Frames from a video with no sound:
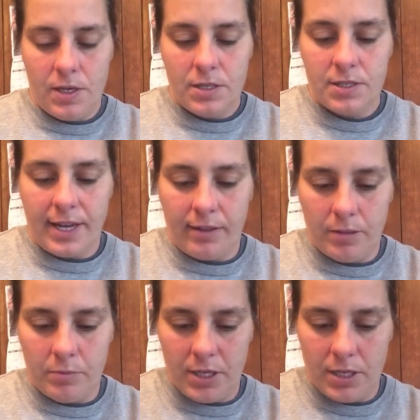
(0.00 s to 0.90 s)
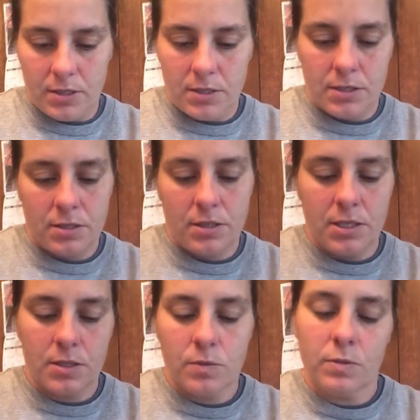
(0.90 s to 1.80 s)
salad mix.
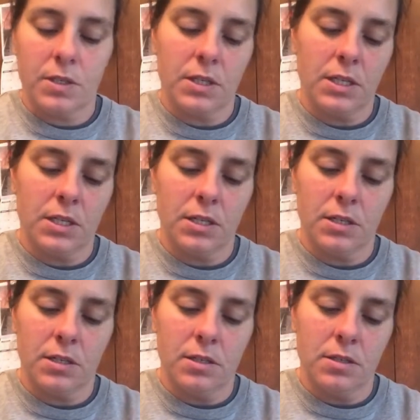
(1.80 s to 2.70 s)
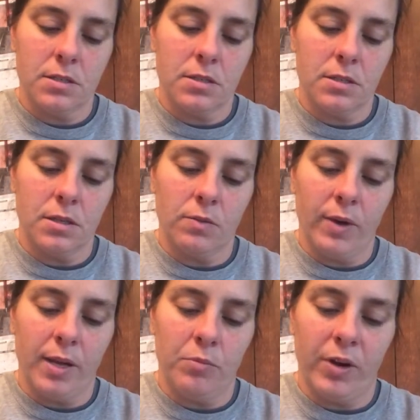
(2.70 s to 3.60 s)
This one is the
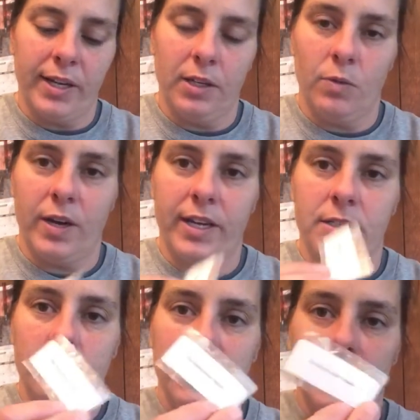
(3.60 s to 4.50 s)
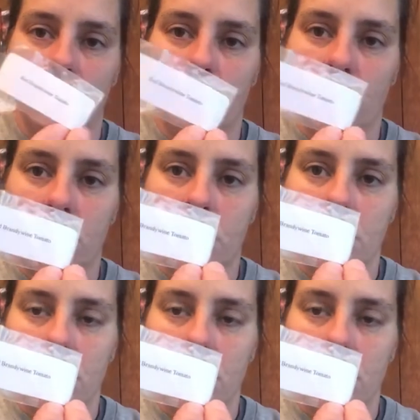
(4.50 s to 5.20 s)
red Brandywine tomatoes.